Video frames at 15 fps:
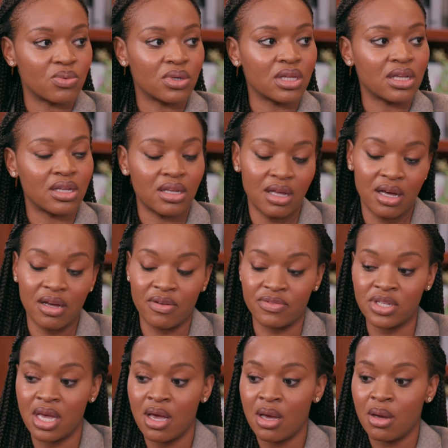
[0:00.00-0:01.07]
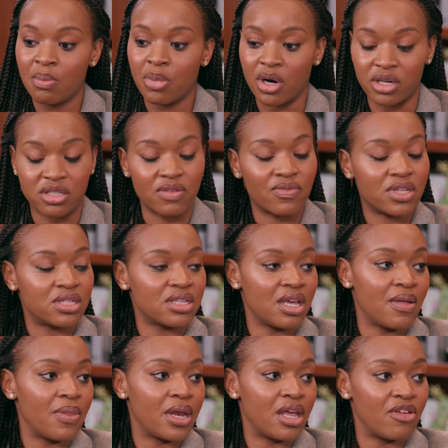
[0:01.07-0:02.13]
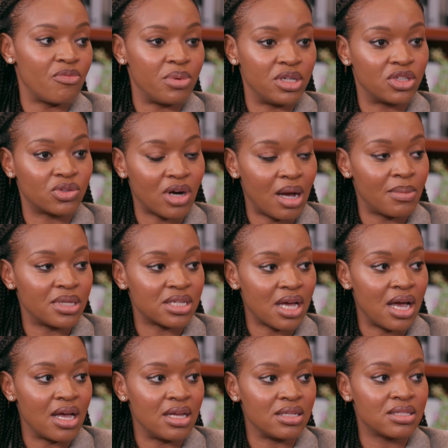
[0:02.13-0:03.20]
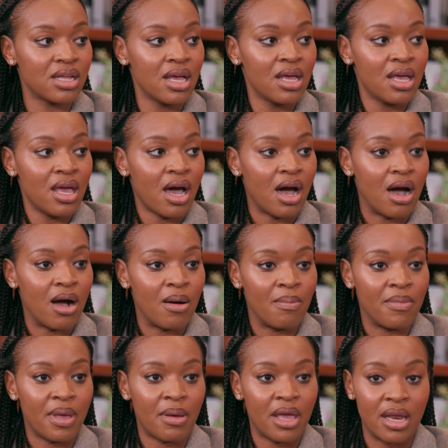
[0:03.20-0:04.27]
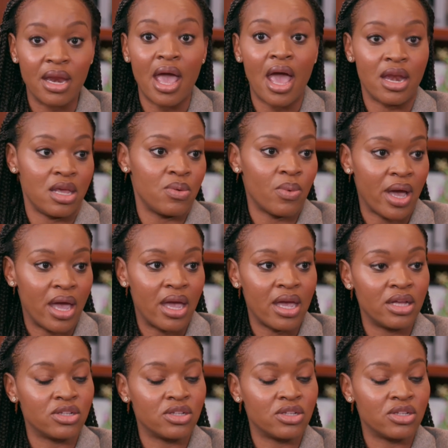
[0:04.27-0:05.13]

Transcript: really loves parts of the skin that have been traumatized in any way.